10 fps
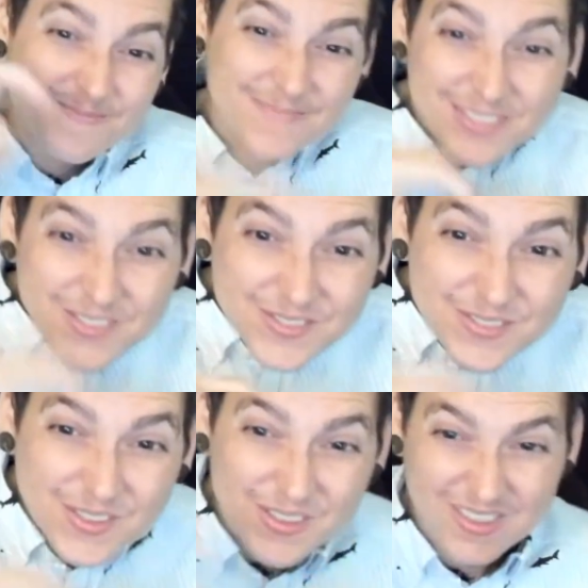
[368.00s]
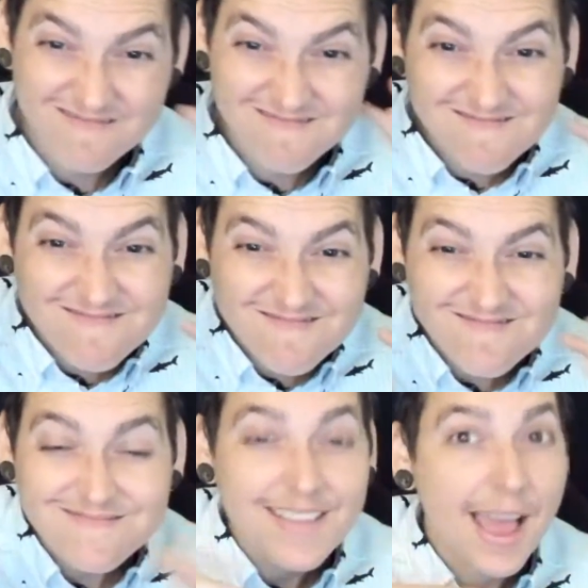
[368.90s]
They found the
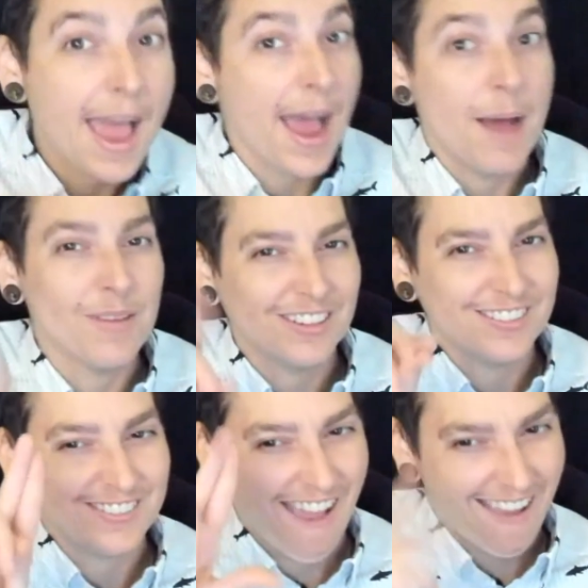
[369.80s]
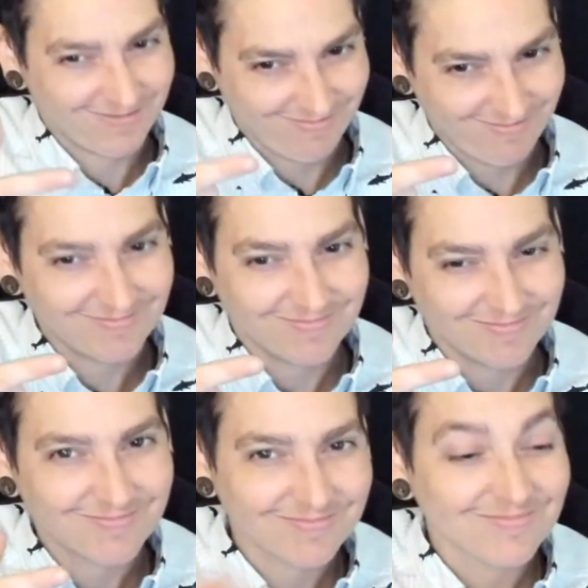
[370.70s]
gigantic 17-pound
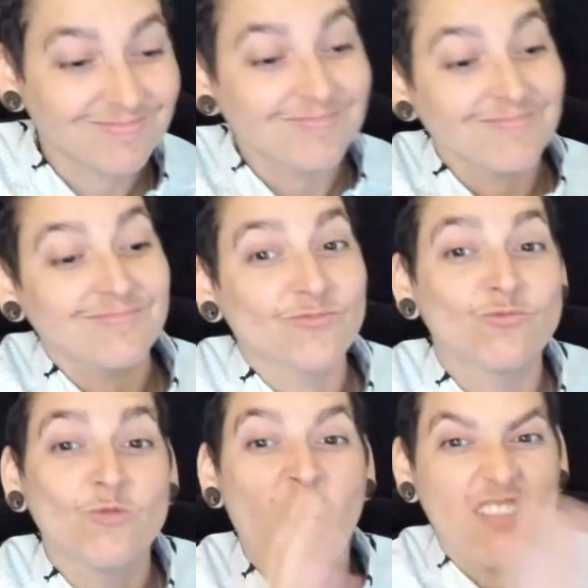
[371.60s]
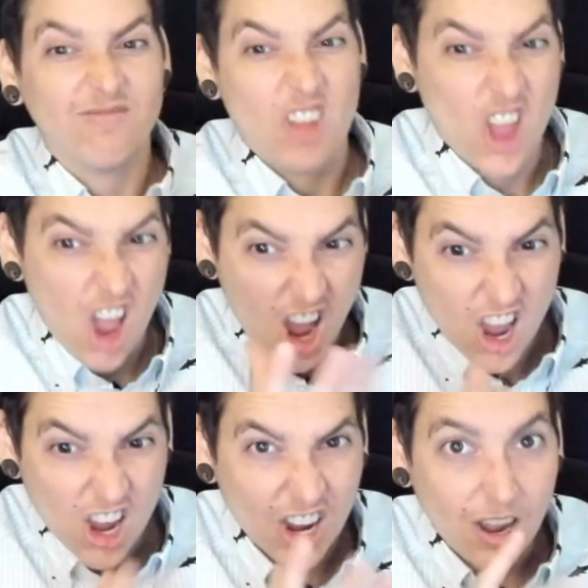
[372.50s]
potato, which they
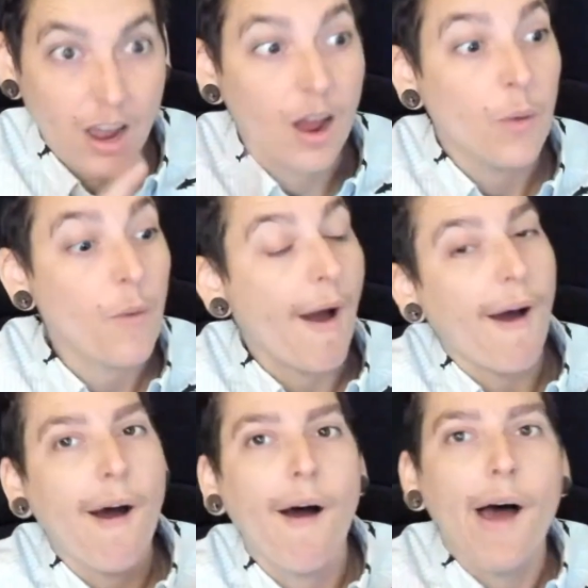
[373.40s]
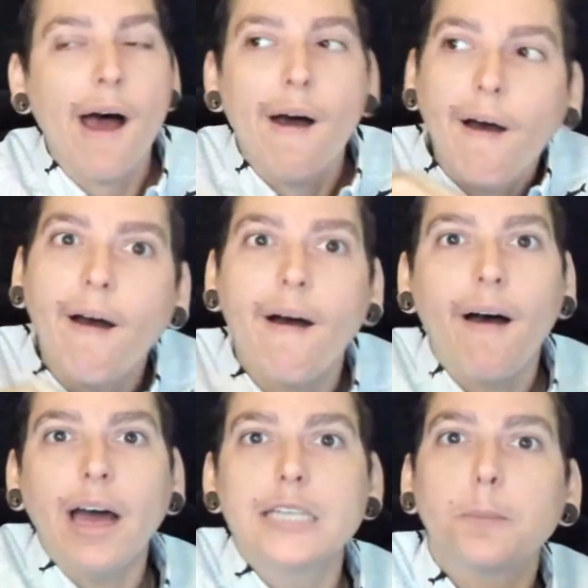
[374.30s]
named Doug, growing in their
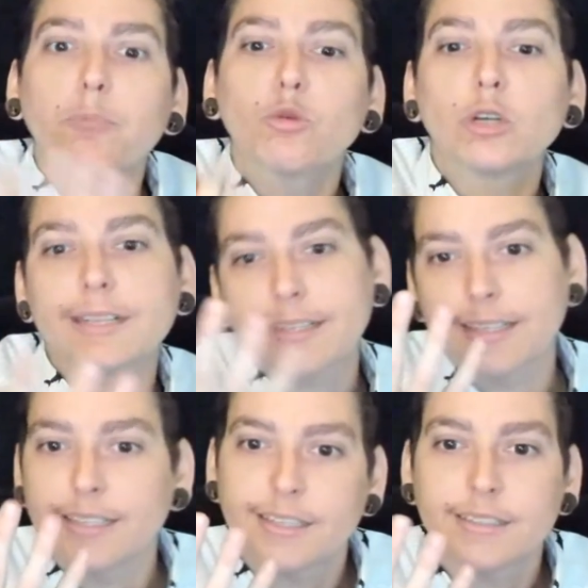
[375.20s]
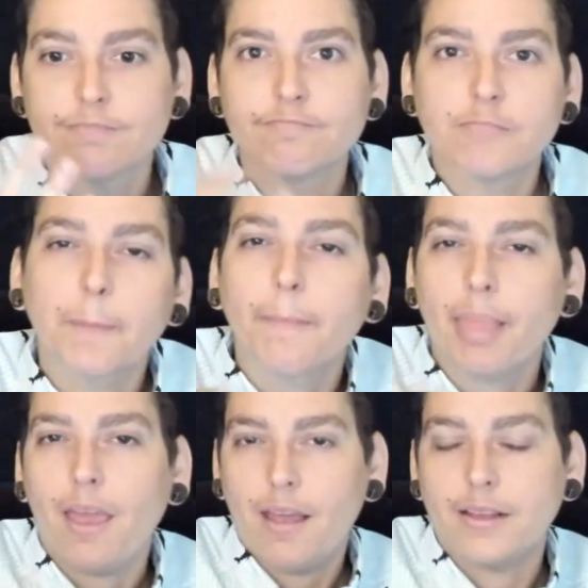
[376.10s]
garden when they were getting ready for the
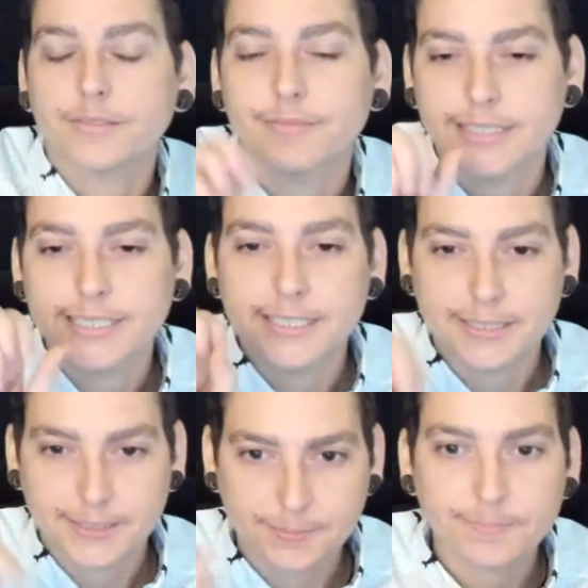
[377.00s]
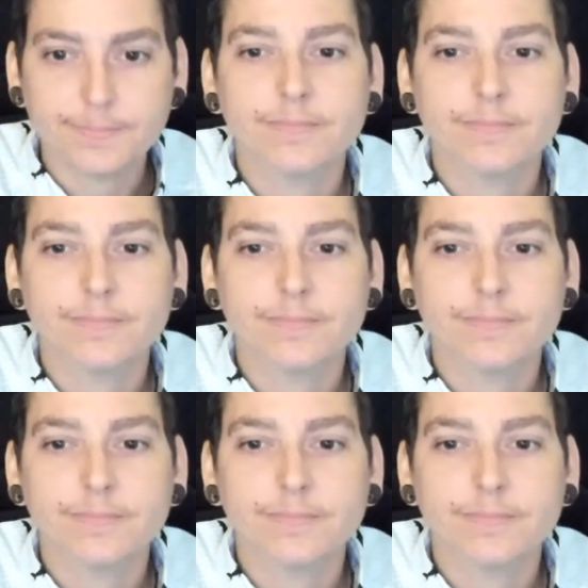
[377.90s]
spring planting season.